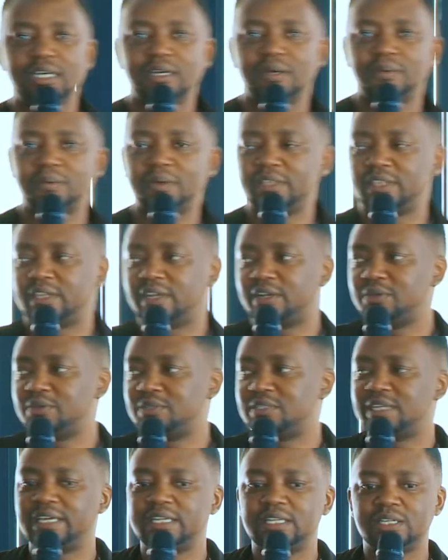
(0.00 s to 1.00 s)
Whether you
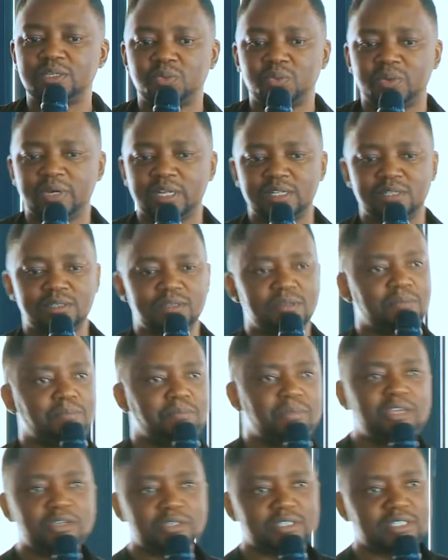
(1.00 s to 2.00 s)
said it well,
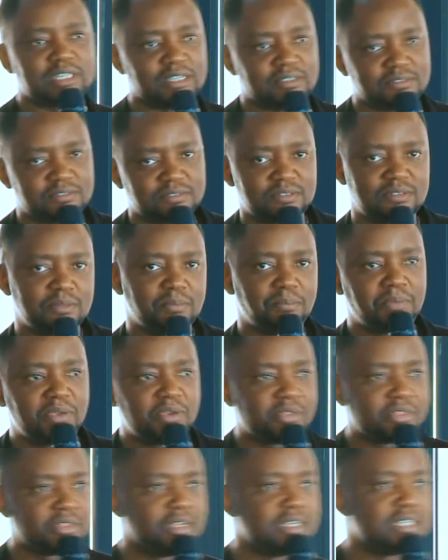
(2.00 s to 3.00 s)
be yourself, be
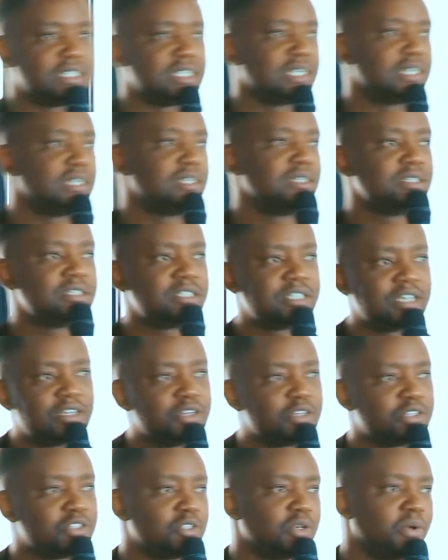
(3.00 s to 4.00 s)
authentic, tell
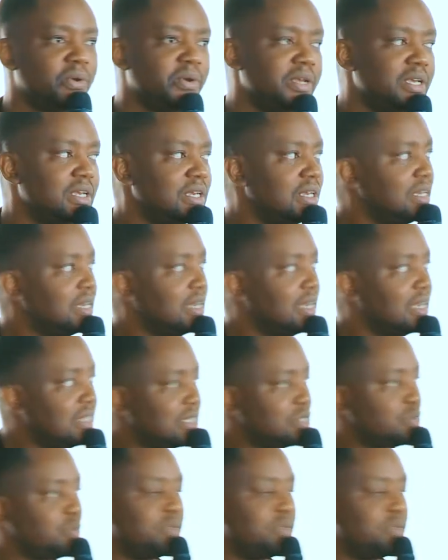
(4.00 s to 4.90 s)
your story. And that's